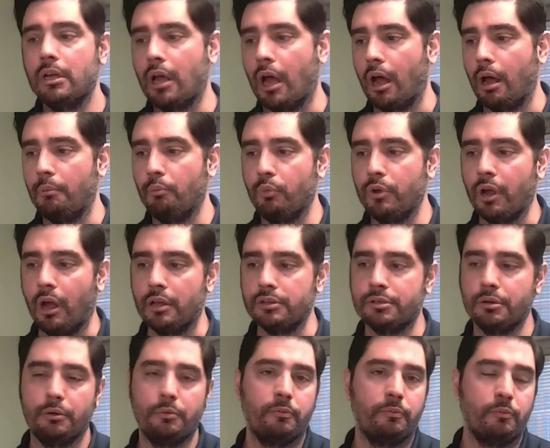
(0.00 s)
We
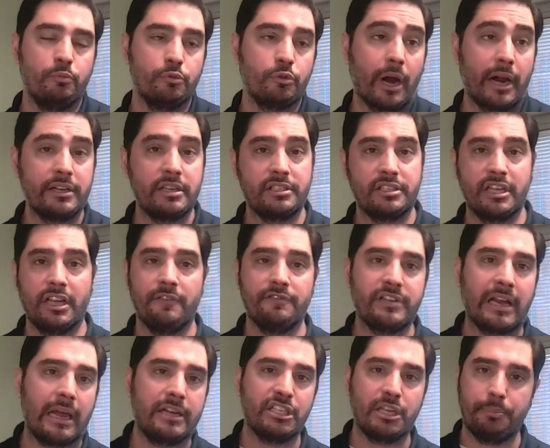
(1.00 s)
also tried to see
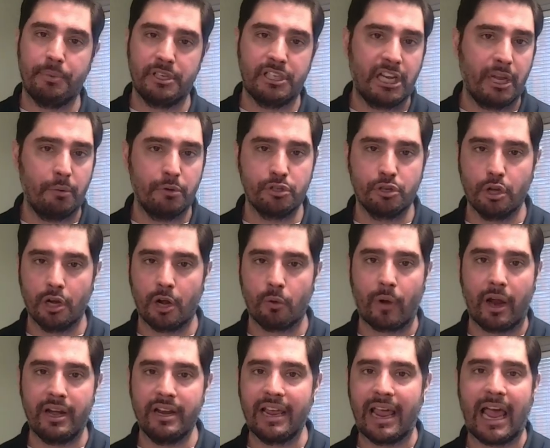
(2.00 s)
if ChatGPT was good
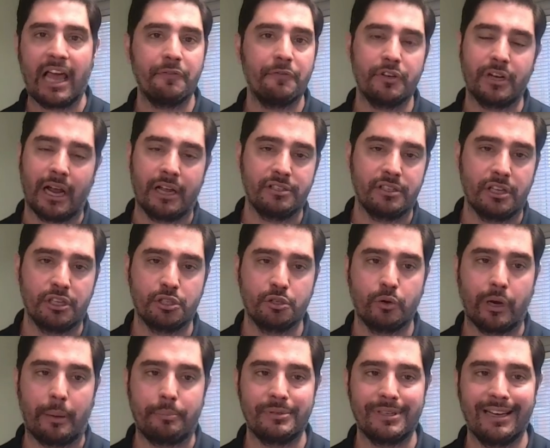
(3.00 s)
at writing advertising
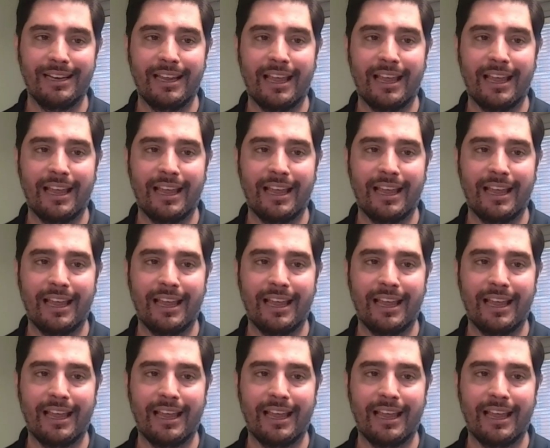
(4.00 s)
scripts.